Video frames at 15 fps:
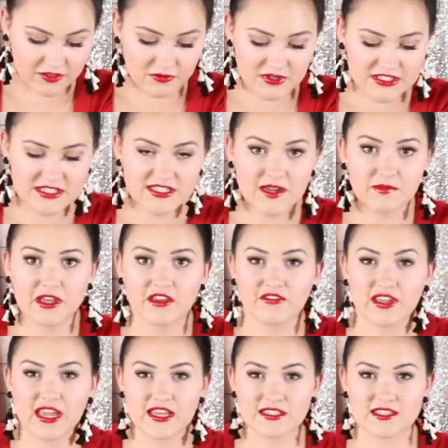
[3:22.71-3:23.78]
The reason I'm
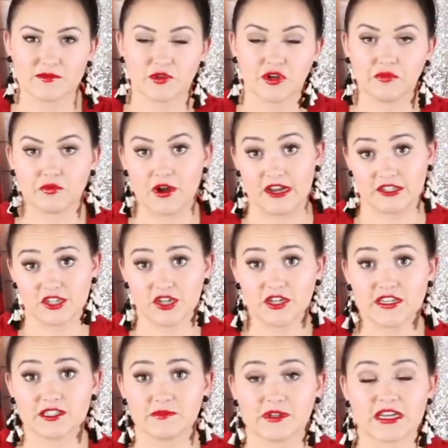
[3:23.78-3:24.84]
giving it some good pressure
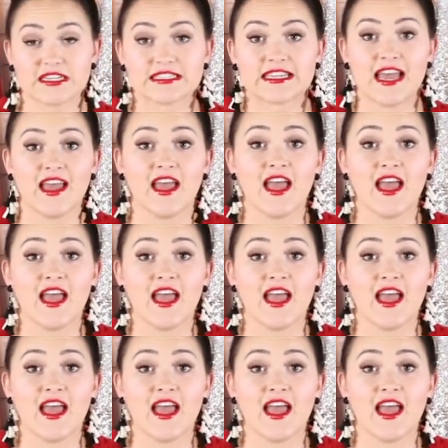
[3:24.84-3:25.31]
is because